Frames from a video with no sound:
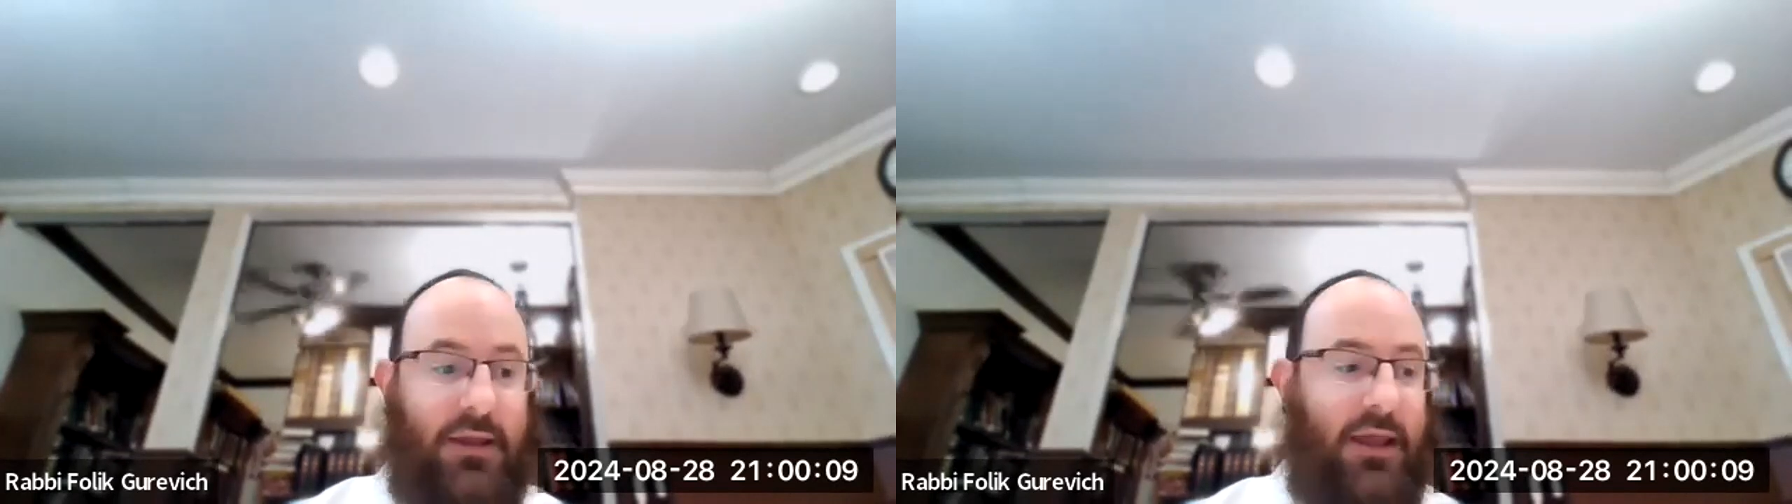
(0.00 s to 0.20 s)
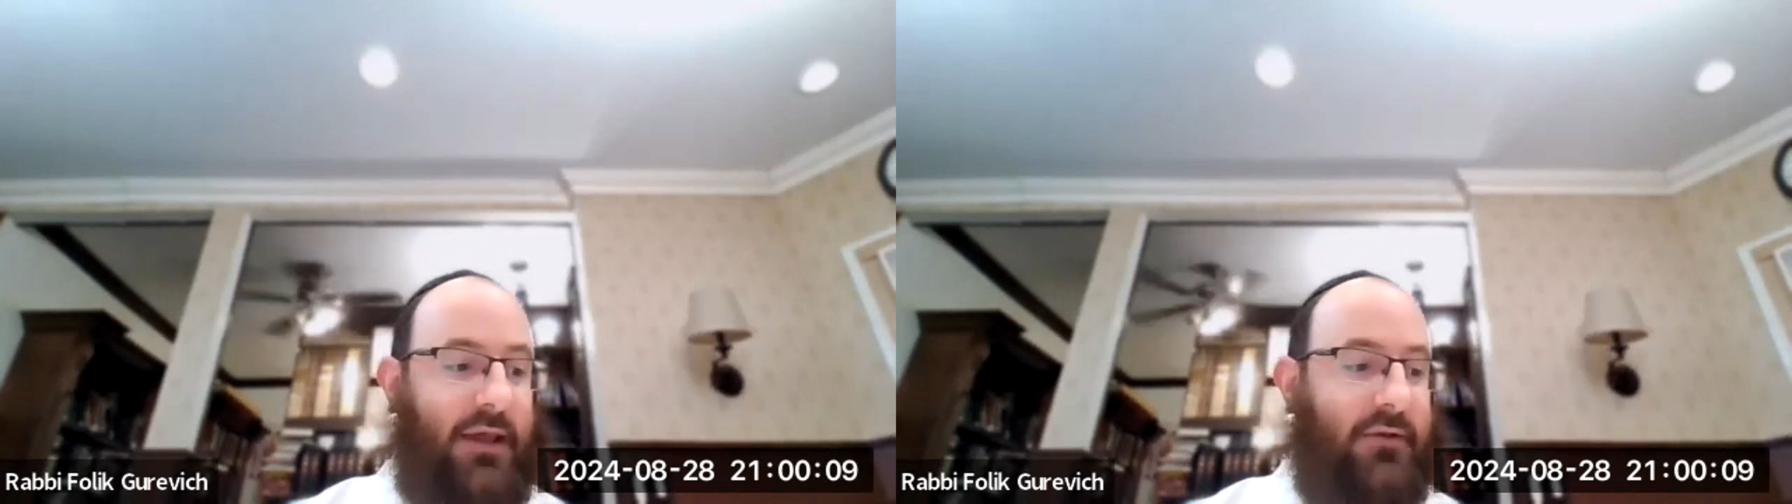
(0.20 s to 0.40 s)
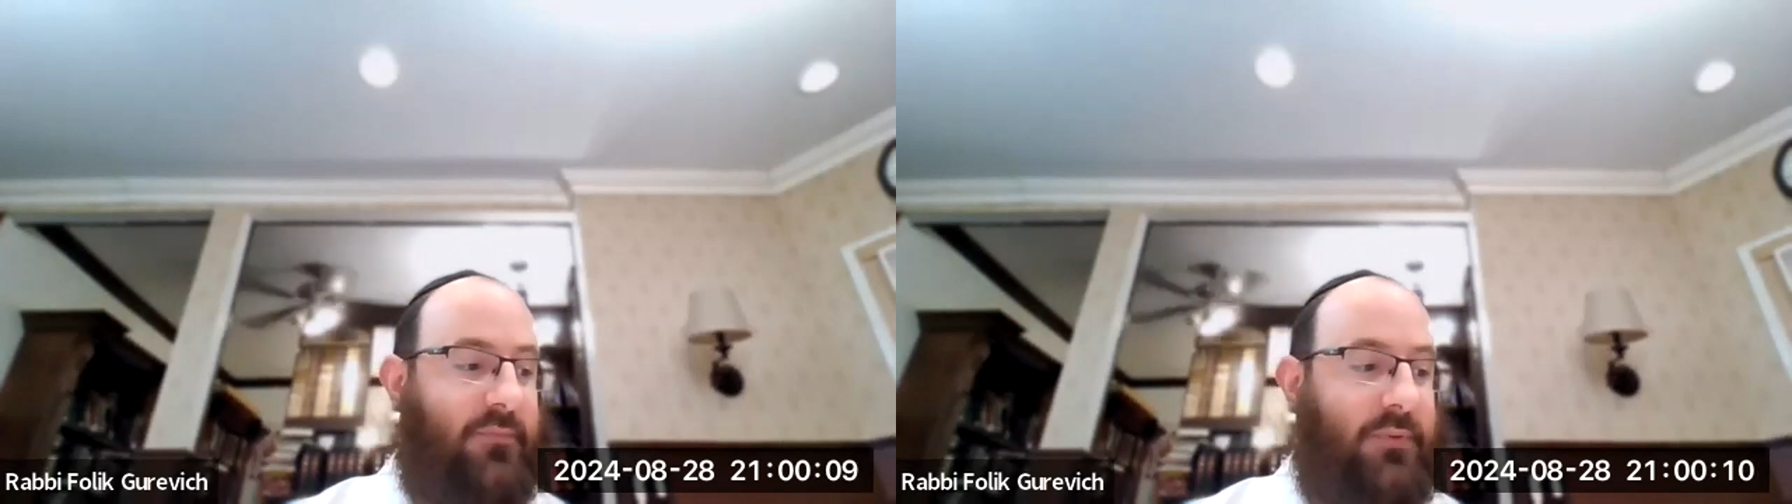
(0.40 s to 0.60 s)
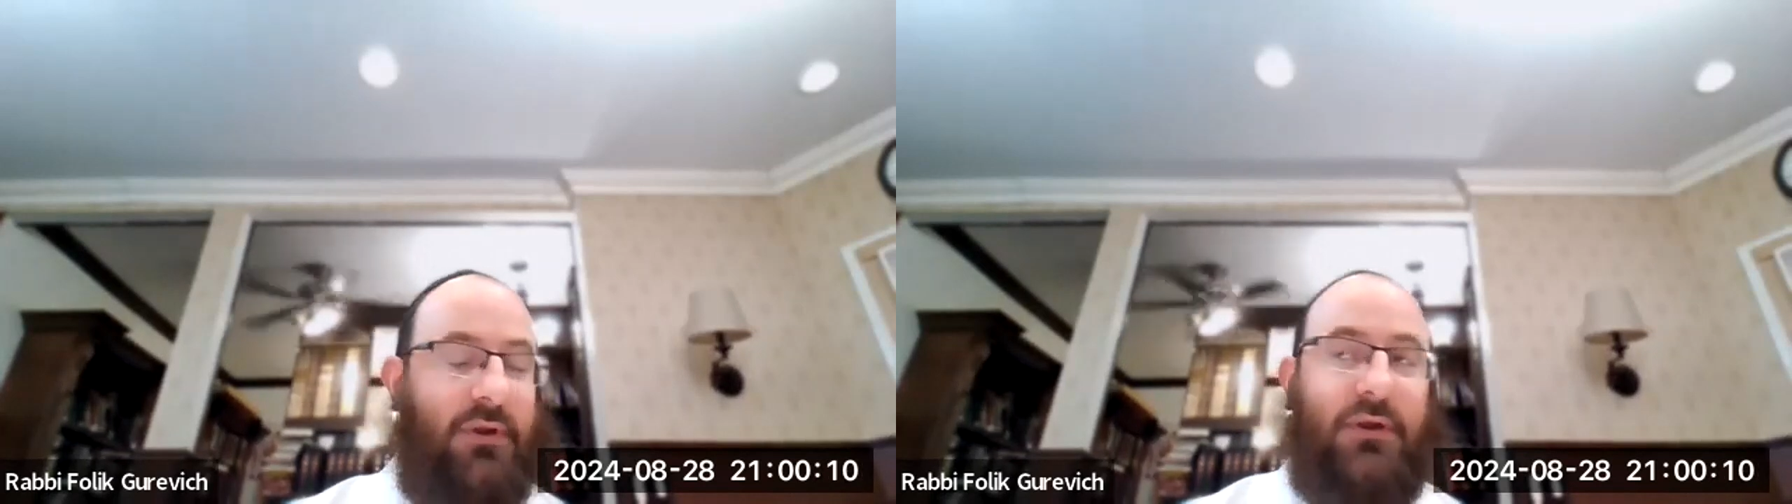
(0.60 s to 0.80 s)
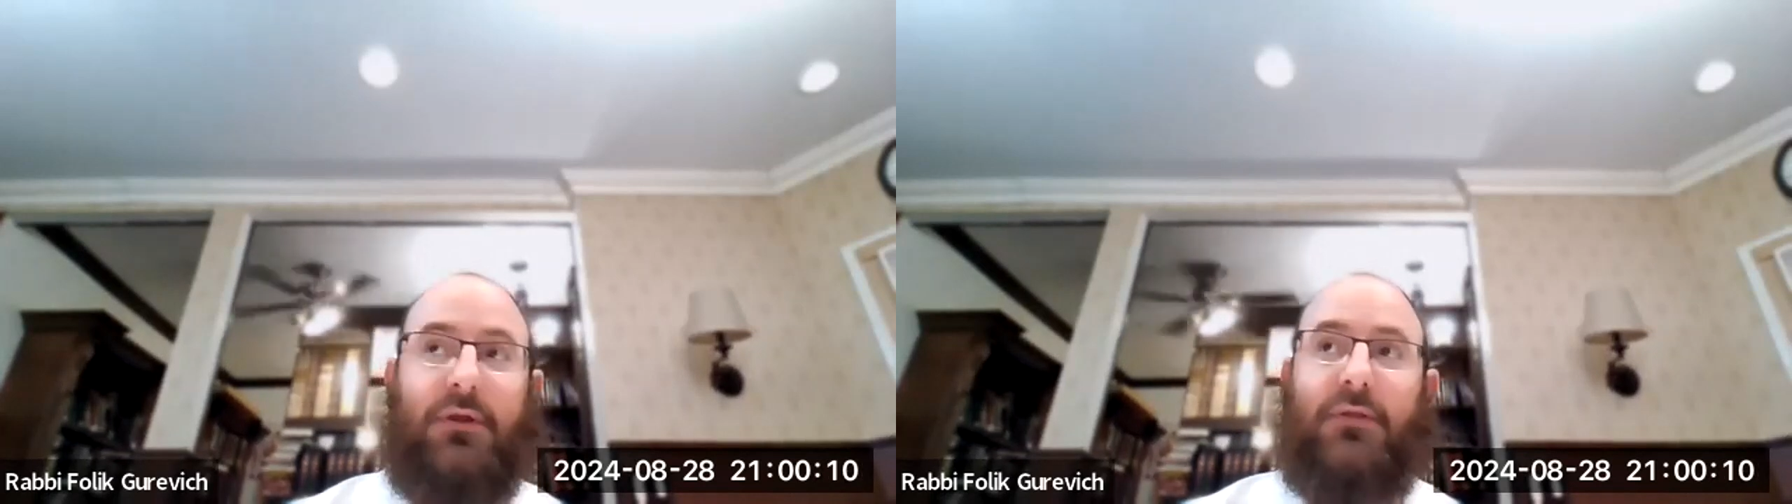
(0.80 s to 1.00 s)
It can't
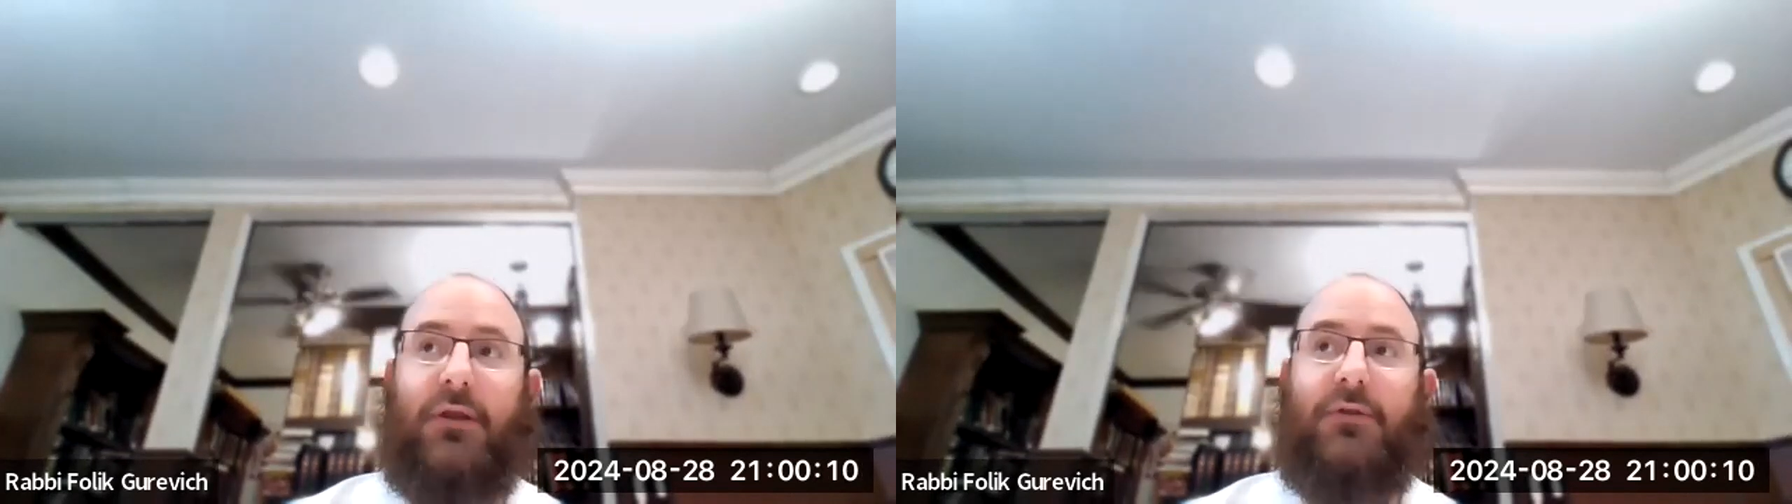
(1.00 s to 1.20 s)
be